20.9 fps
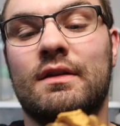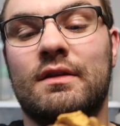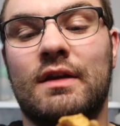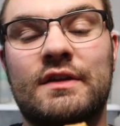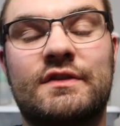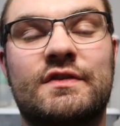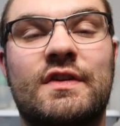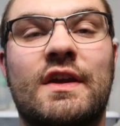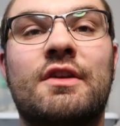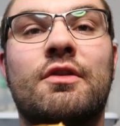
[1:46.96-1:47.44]

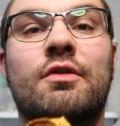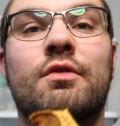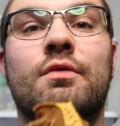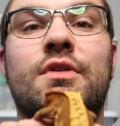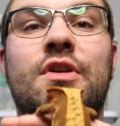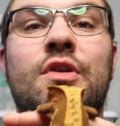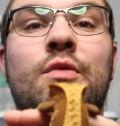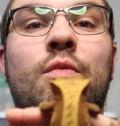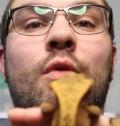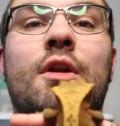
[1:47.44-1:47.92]
let's say
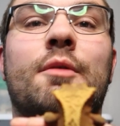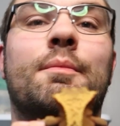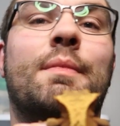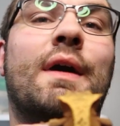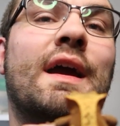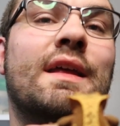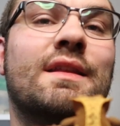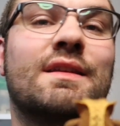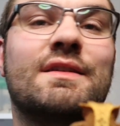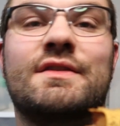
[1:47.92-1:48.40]
you want to
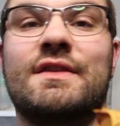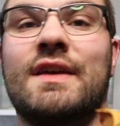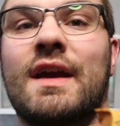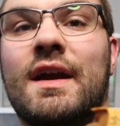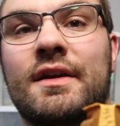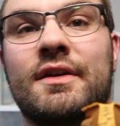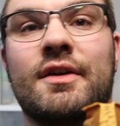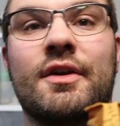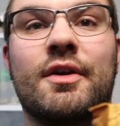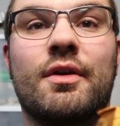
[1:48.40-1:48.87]
buy this
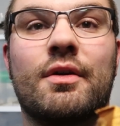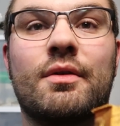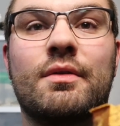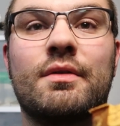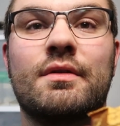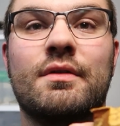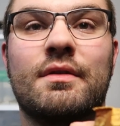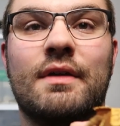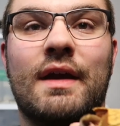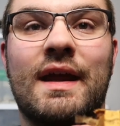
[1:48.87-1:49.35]

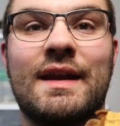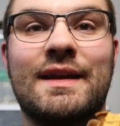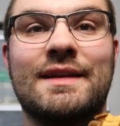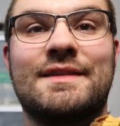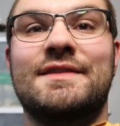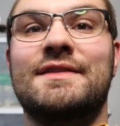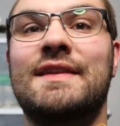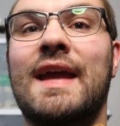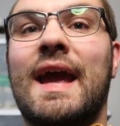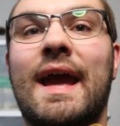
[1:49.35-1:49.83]
gecko and
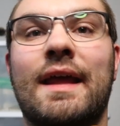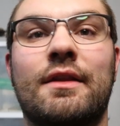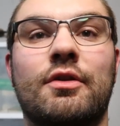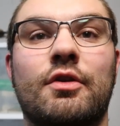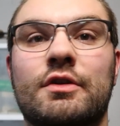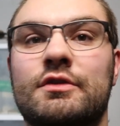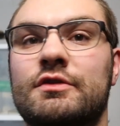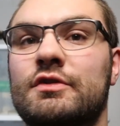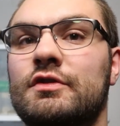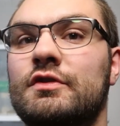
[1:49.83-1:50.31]
its dad
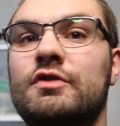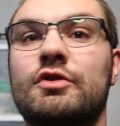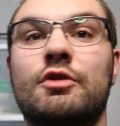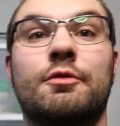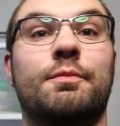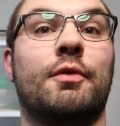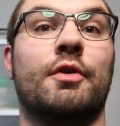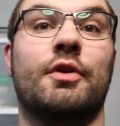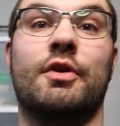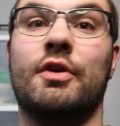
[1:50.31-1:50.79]
looks
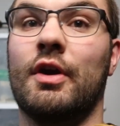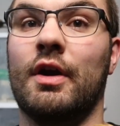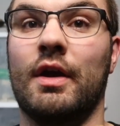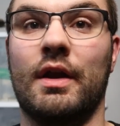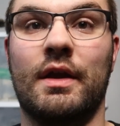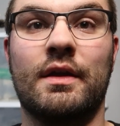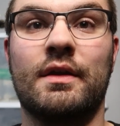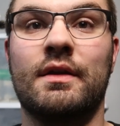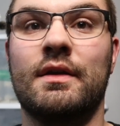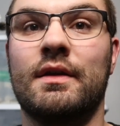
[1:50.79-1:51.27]
super
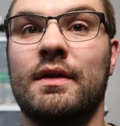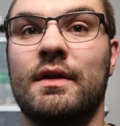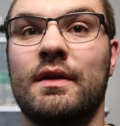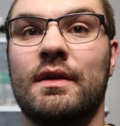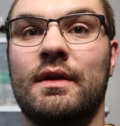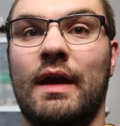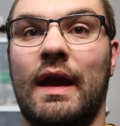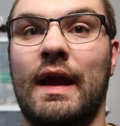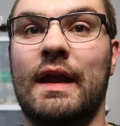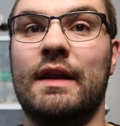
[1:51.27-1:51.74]
good
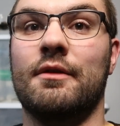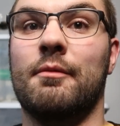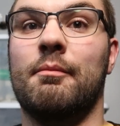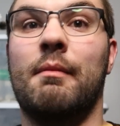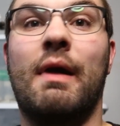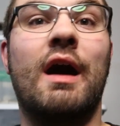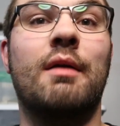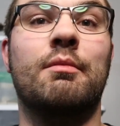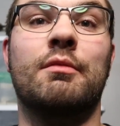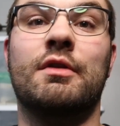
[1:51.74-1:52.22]
and the
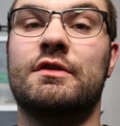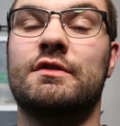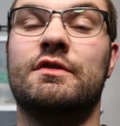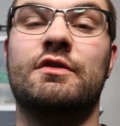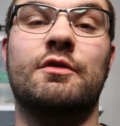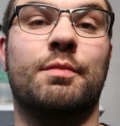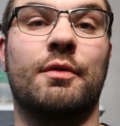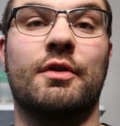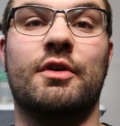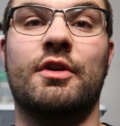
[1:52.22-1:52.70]
mom looks
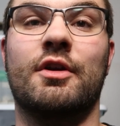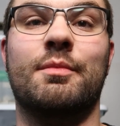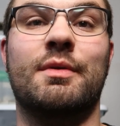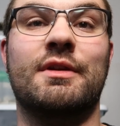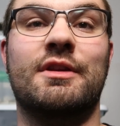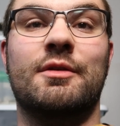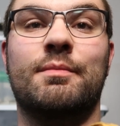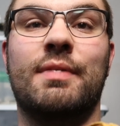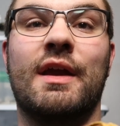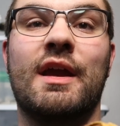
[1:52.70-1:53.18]
super good,
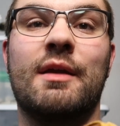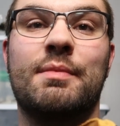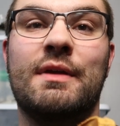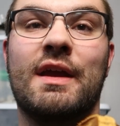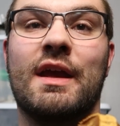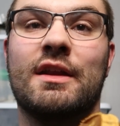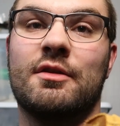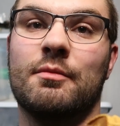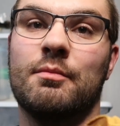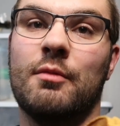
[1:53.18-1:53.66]
but the
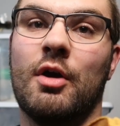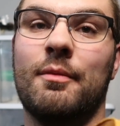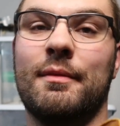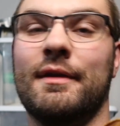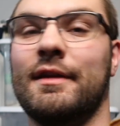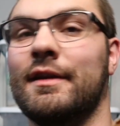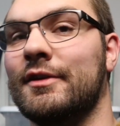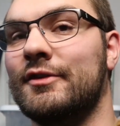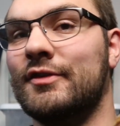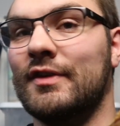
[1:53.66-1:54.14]
baby at the
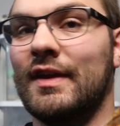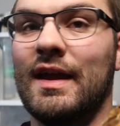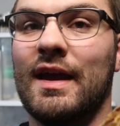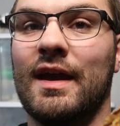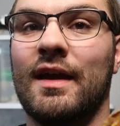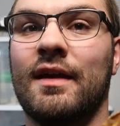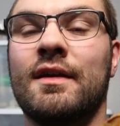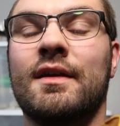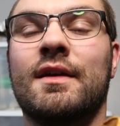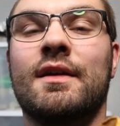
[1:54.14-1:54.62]
moment looks
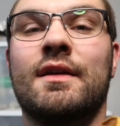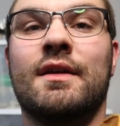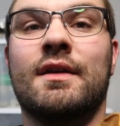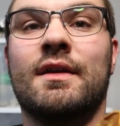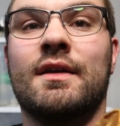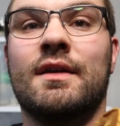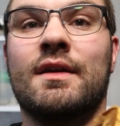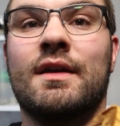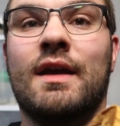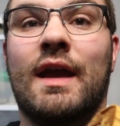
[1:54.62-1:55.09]
eh.
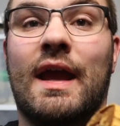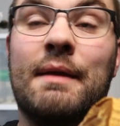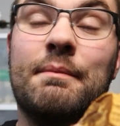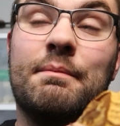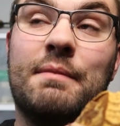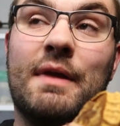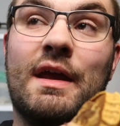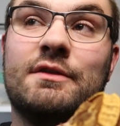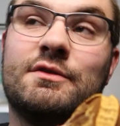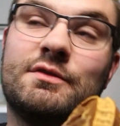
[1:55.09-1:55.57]

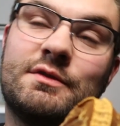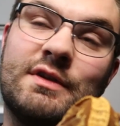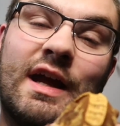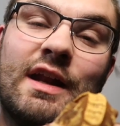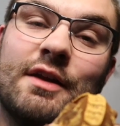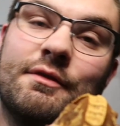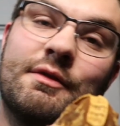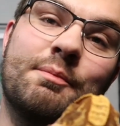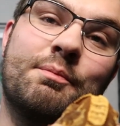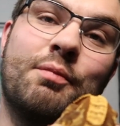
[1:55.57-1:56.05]
It's
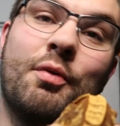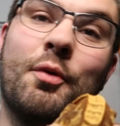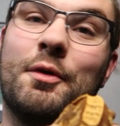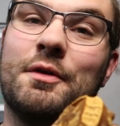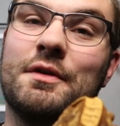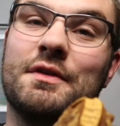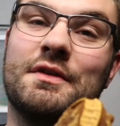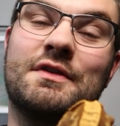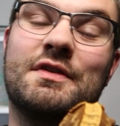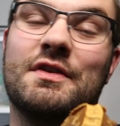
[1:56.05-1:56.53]
kind of
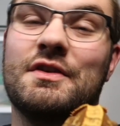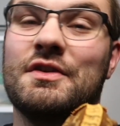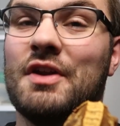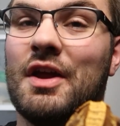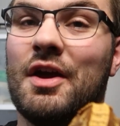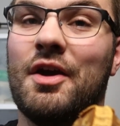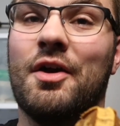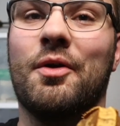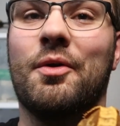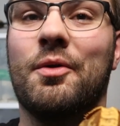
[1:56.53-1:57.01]
important to
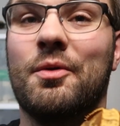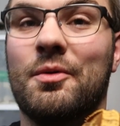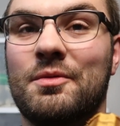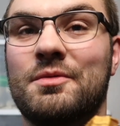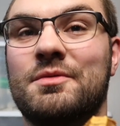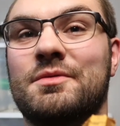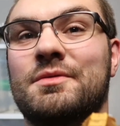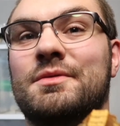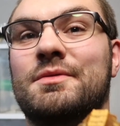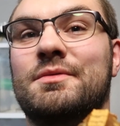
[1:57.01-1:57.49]

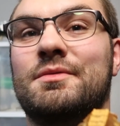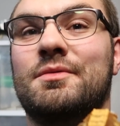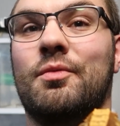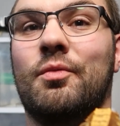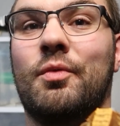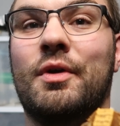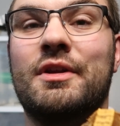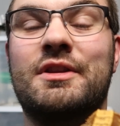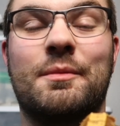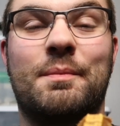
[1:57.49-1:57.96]
know
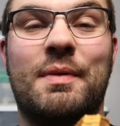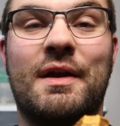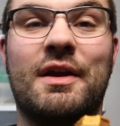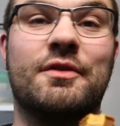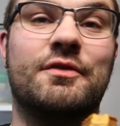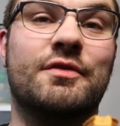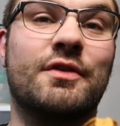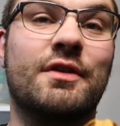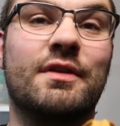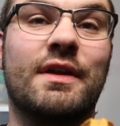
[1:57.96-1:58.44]
what the
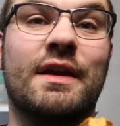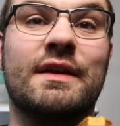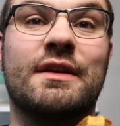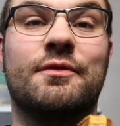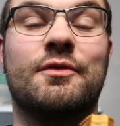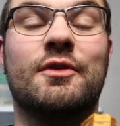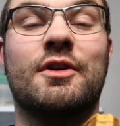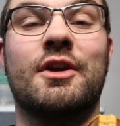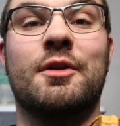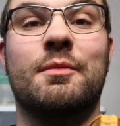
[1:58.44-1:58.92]
parents look like
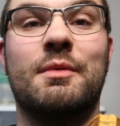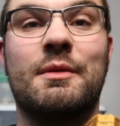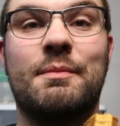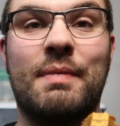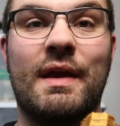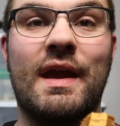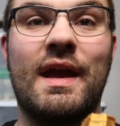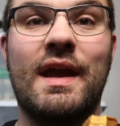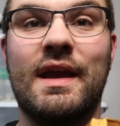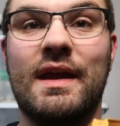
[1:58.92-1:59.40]
if you're going to be
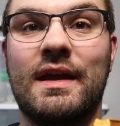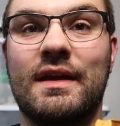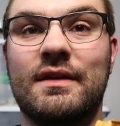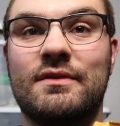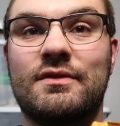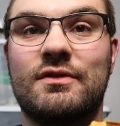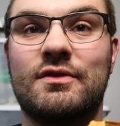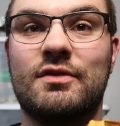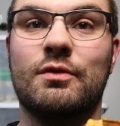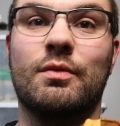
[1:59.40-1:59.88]

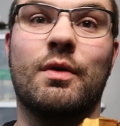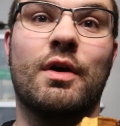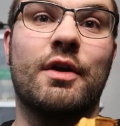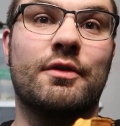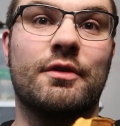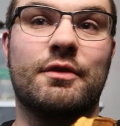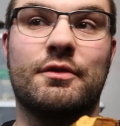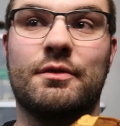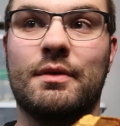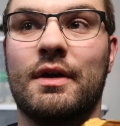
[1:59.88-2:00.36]
paying
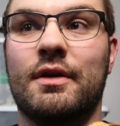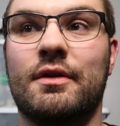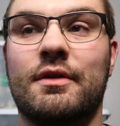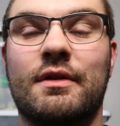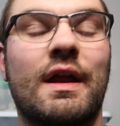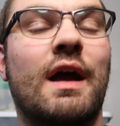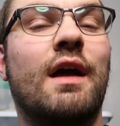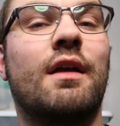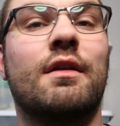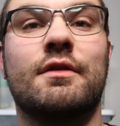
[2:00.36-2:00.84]
$200,
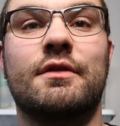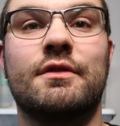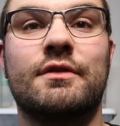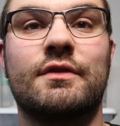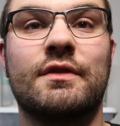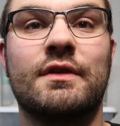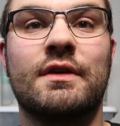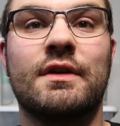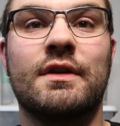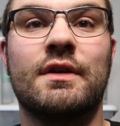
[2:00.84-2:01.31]

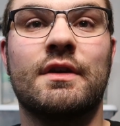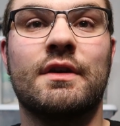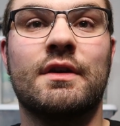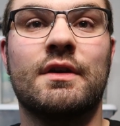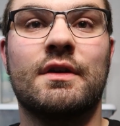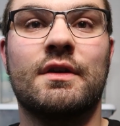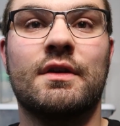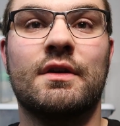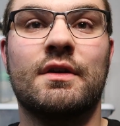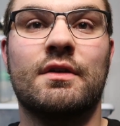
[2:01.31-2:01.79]
$300
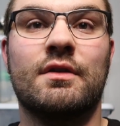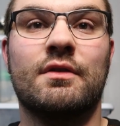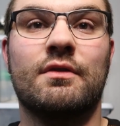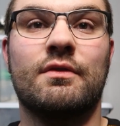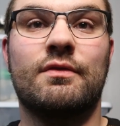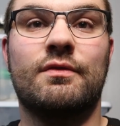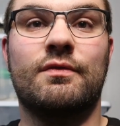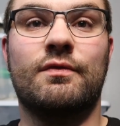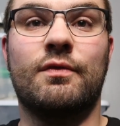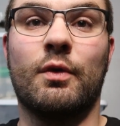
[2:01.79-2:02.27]

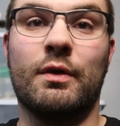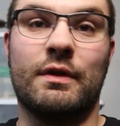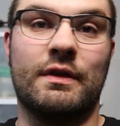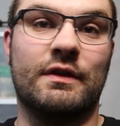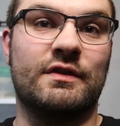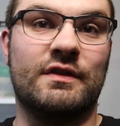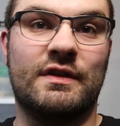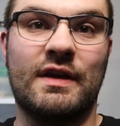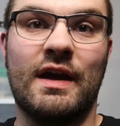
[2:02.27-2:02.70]
for this